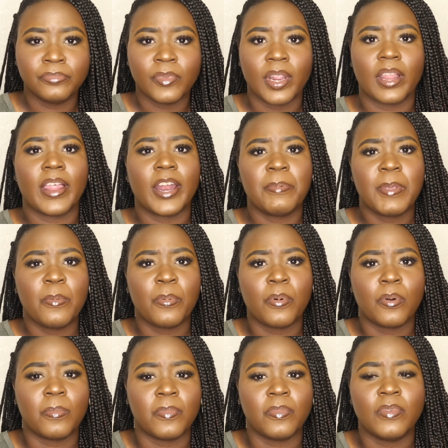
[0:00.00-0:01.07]
A lot of
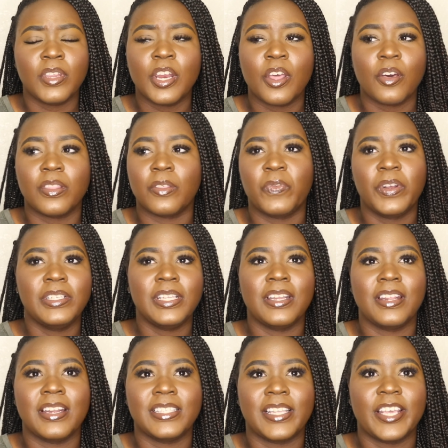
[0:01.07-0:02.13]
people, you know, the first thing that
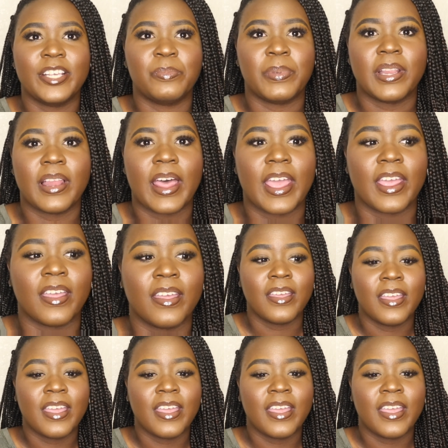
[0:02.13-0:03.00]
they say is be like,